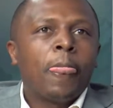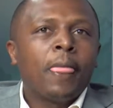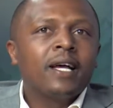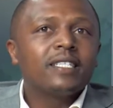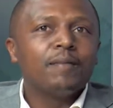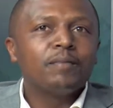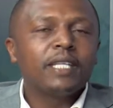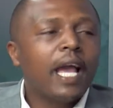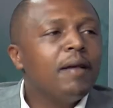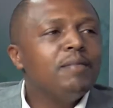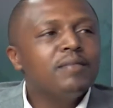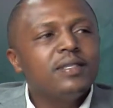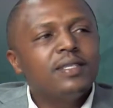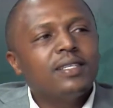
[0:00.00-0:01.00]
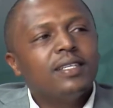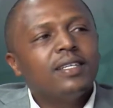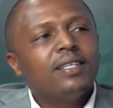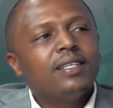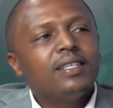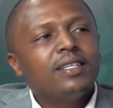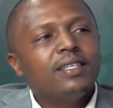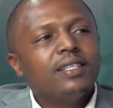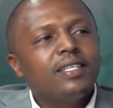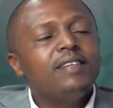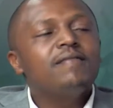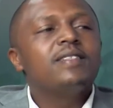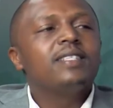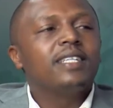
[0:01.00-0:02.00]
sometimes
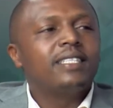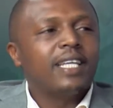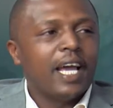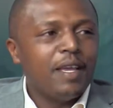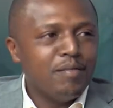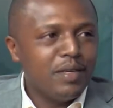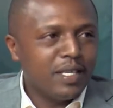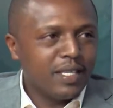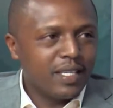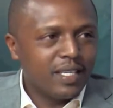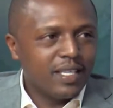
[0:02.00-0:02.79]
even the timing.